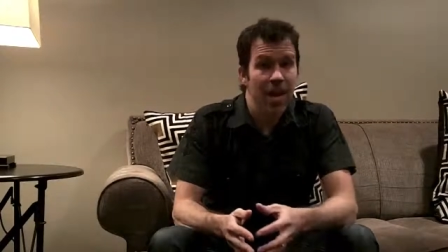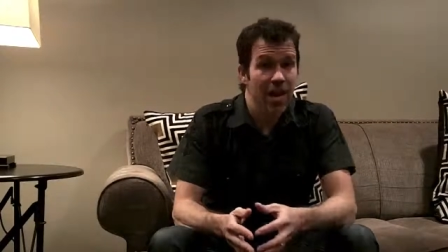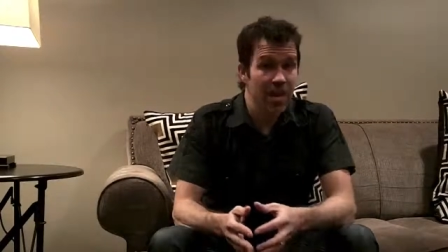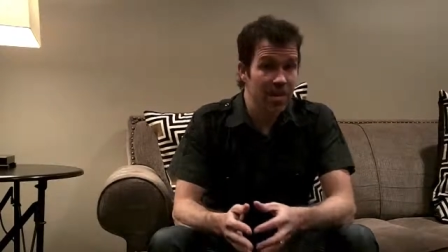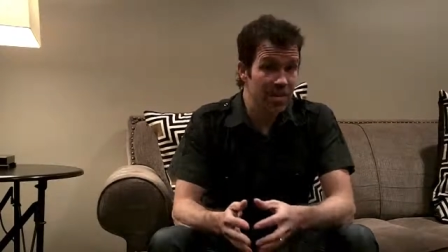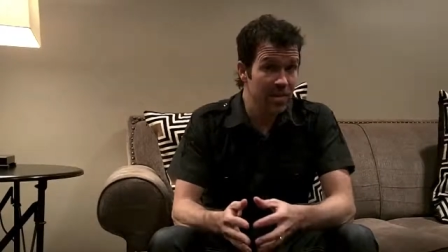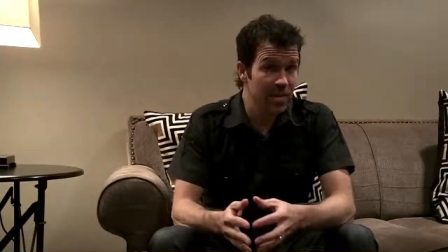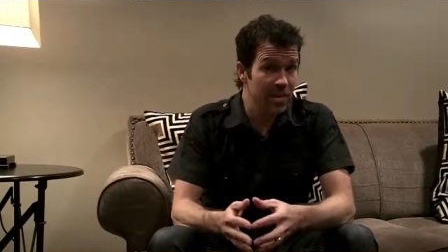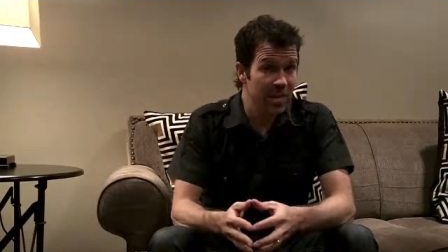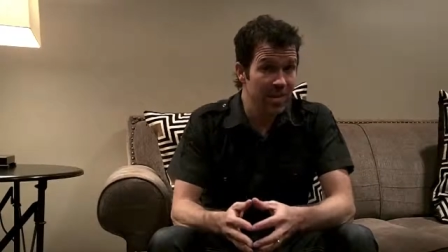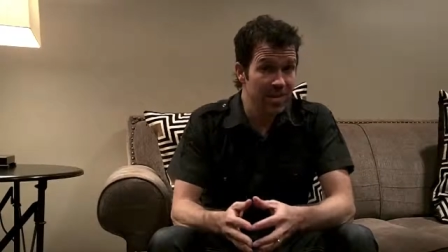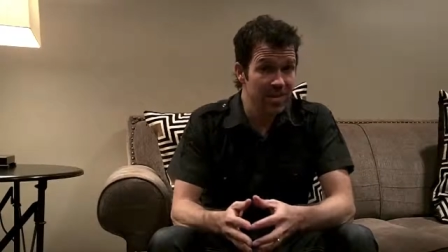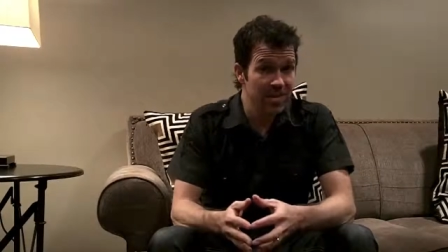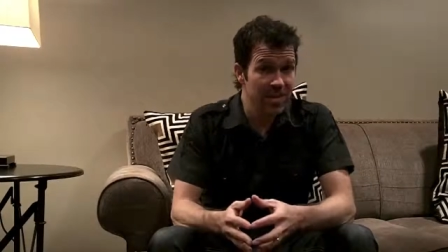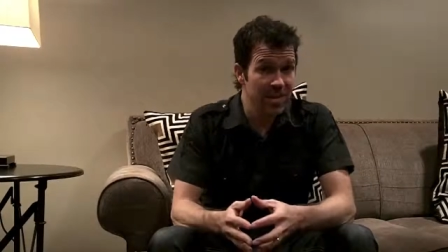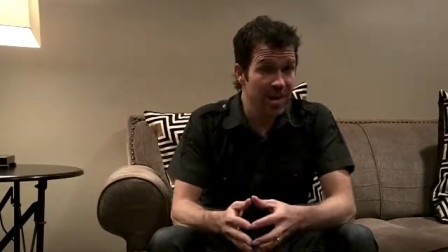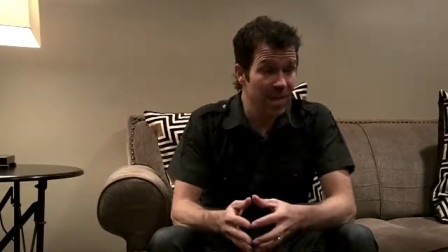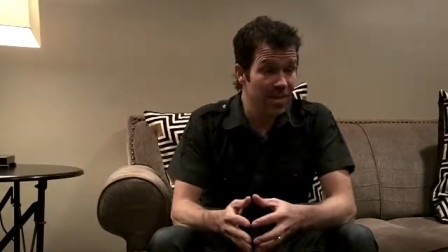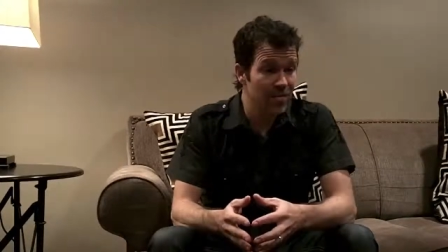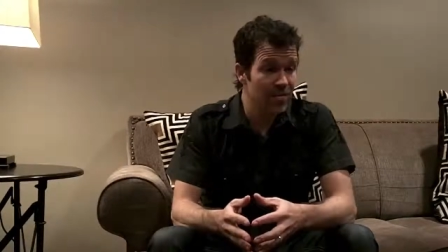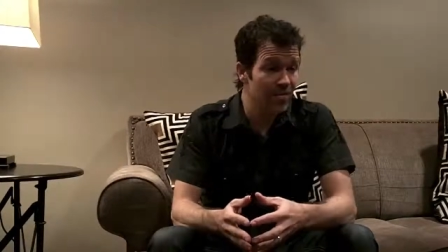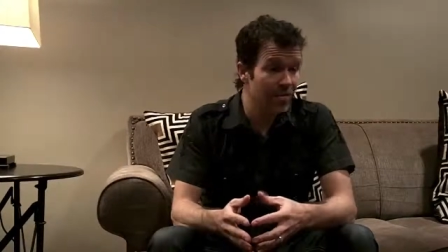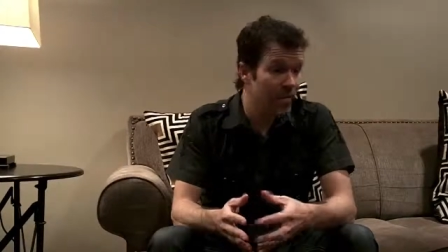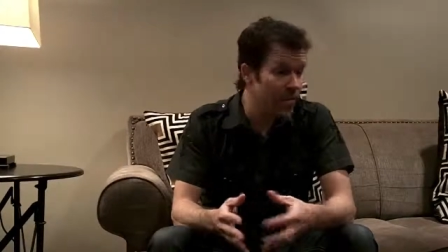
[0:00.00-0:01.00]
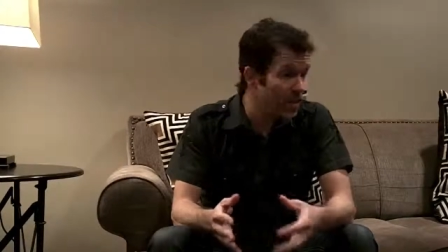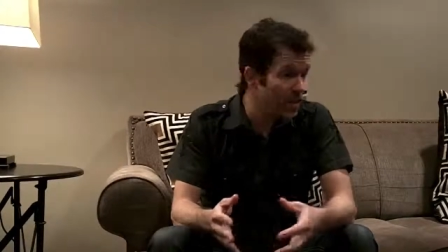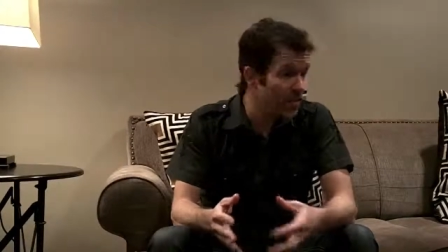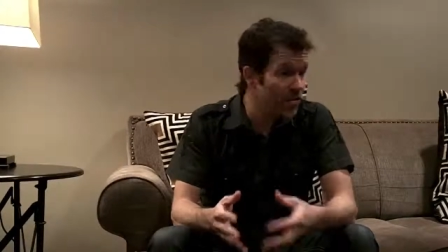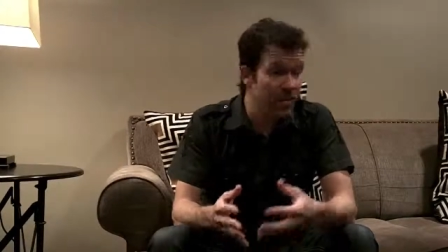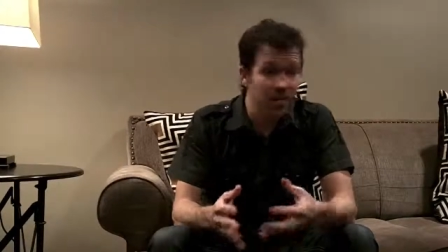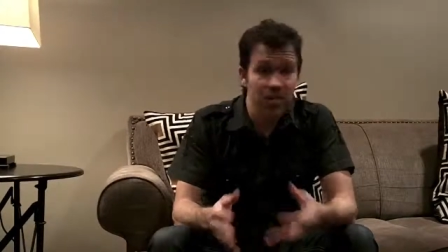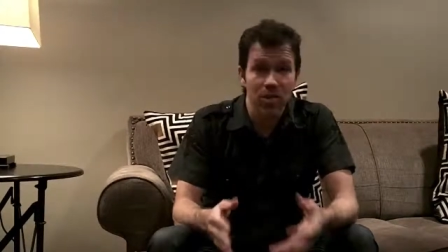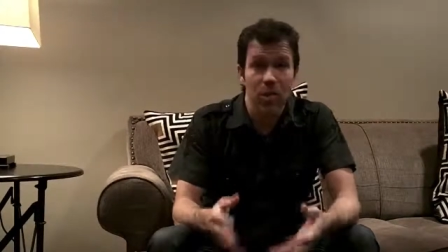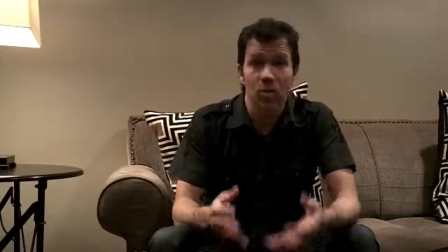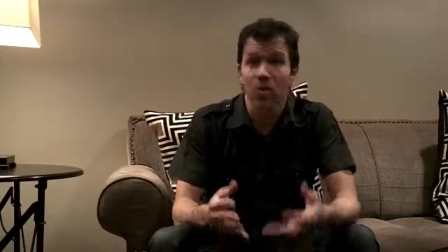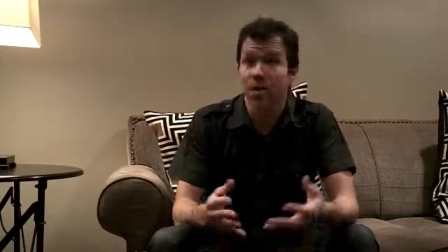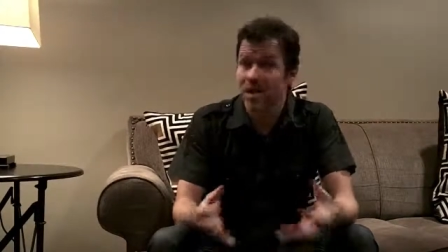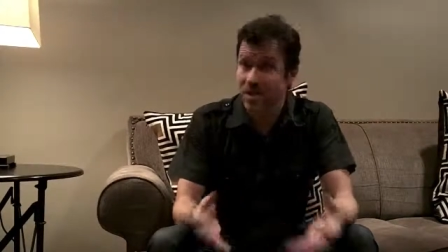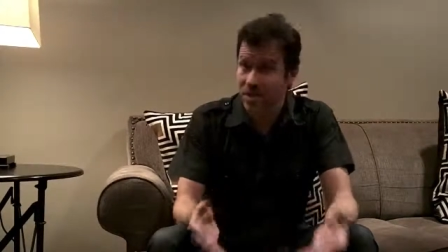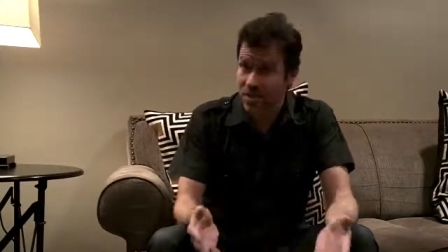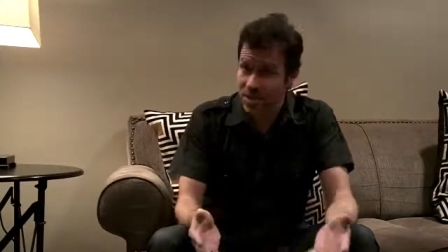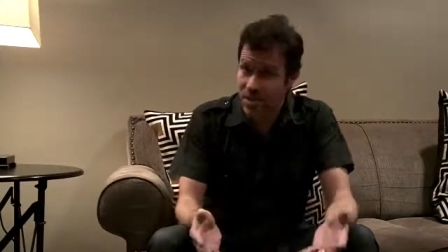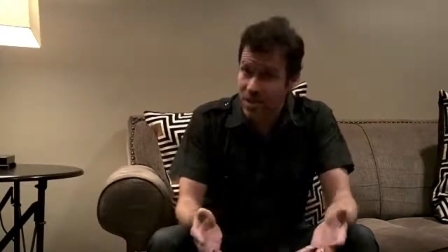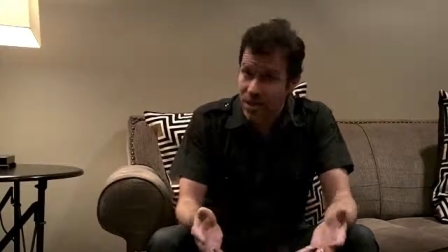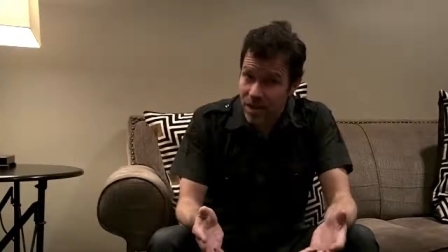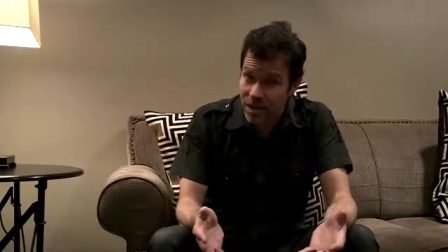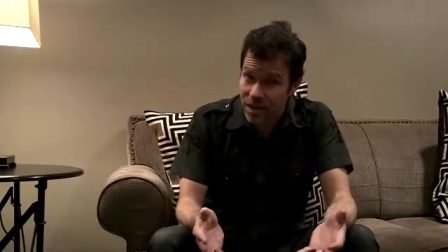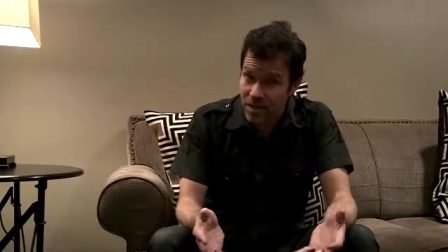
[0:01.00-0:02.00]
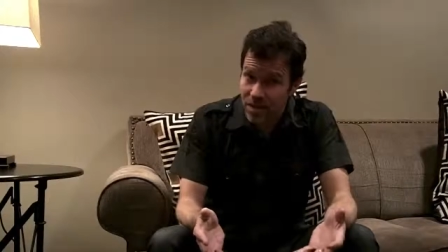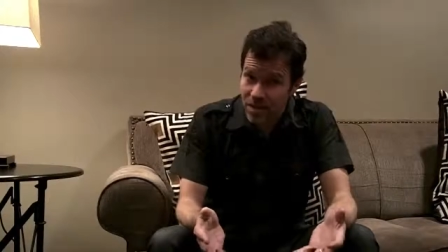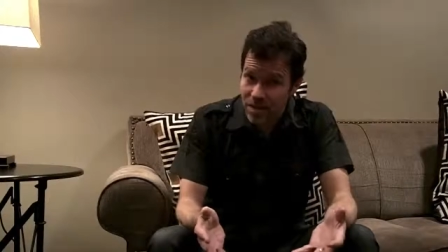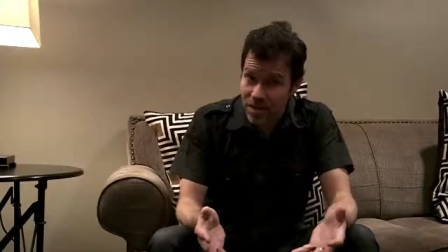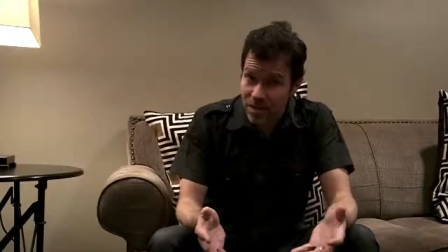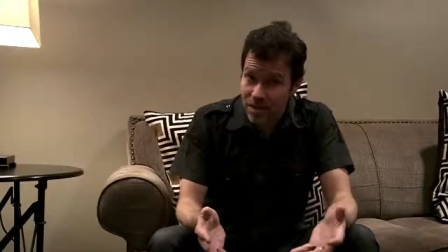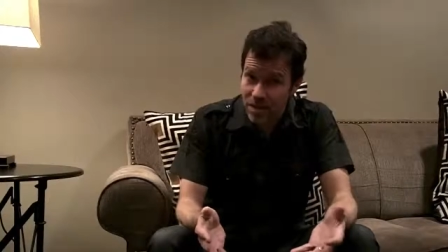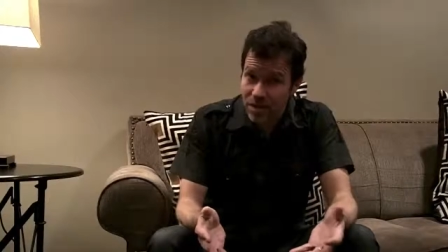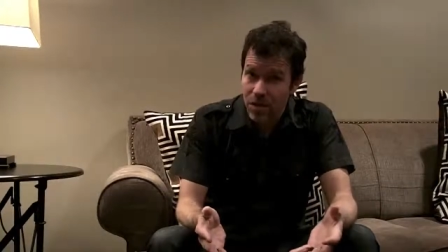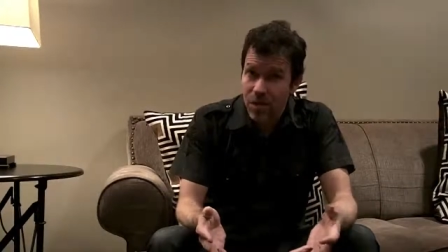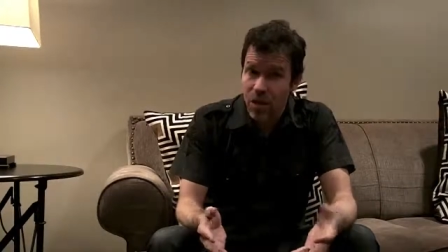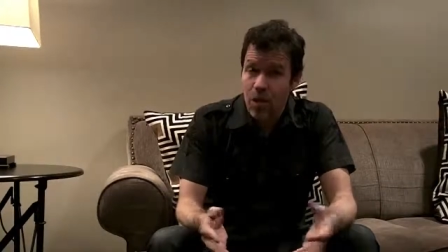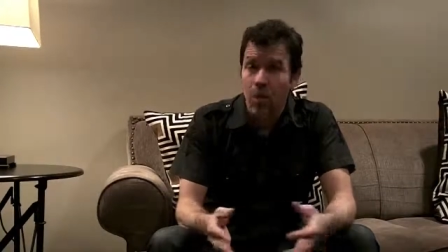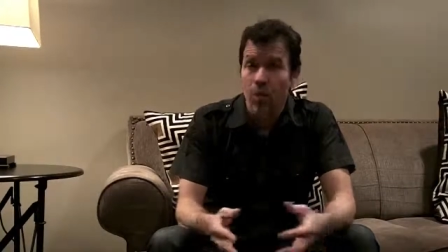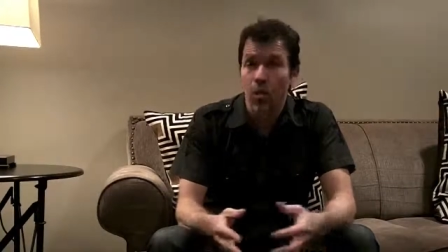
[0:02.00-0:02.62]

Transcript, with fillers: and things that frankly don't exist